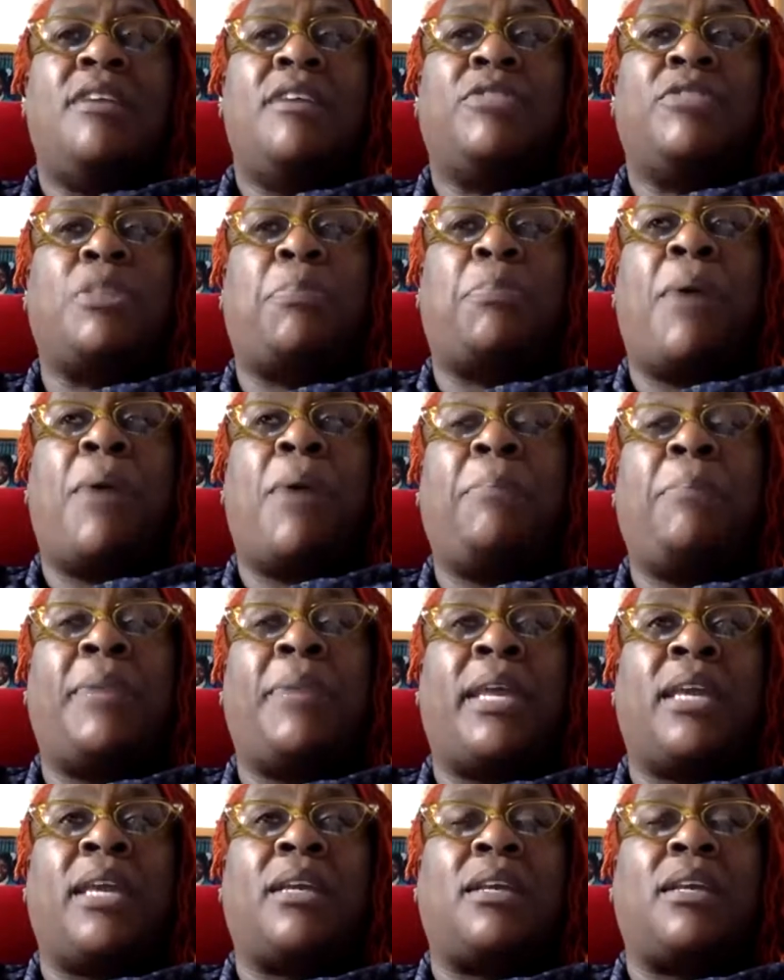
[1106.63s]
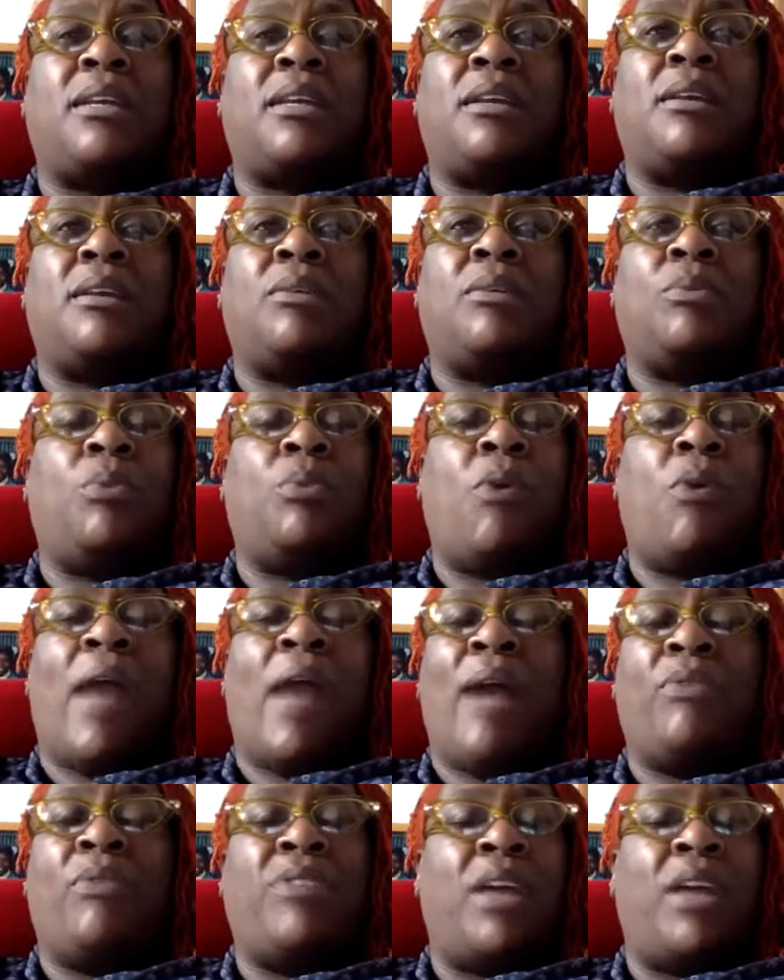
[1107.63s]
The public were
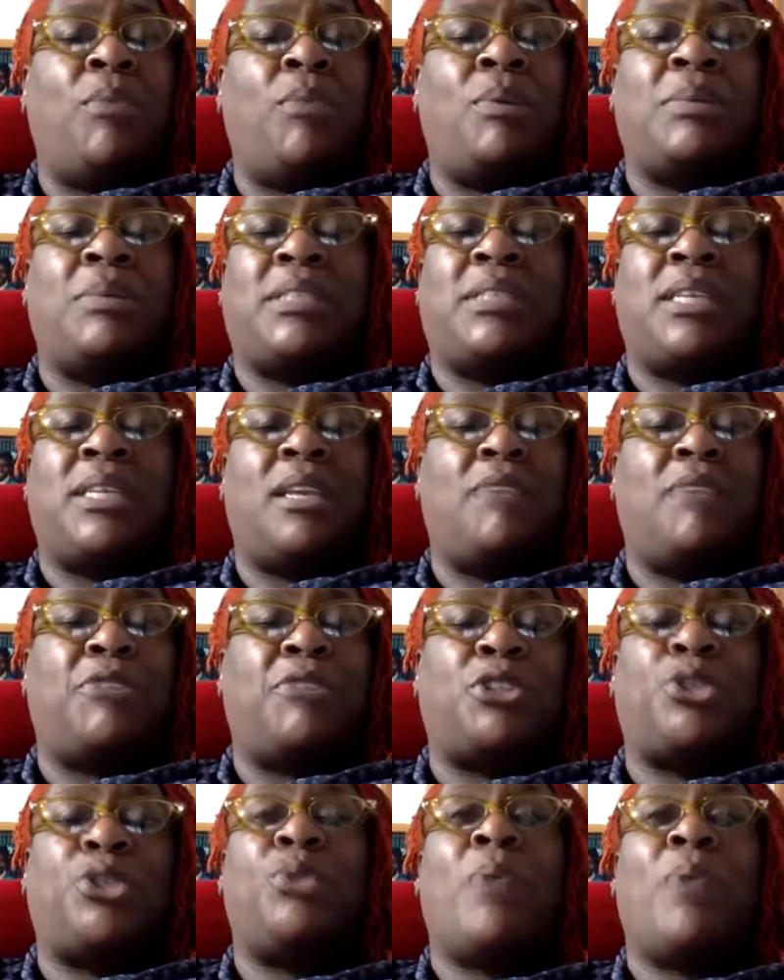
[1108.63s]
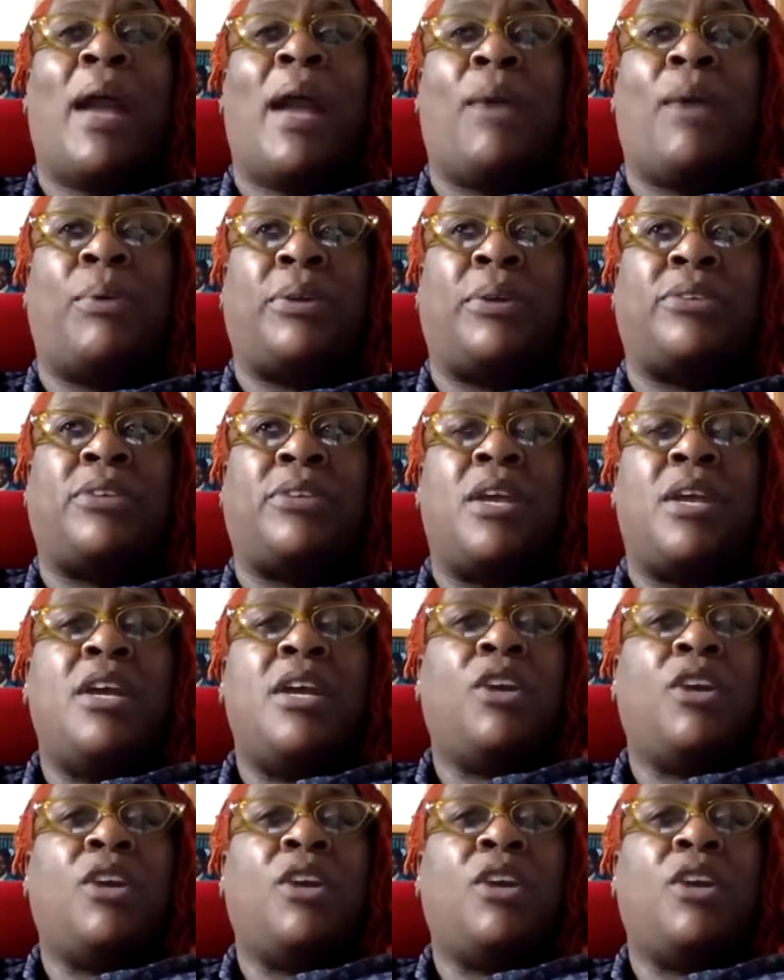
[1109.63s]
out there. We were singing for 2 hours.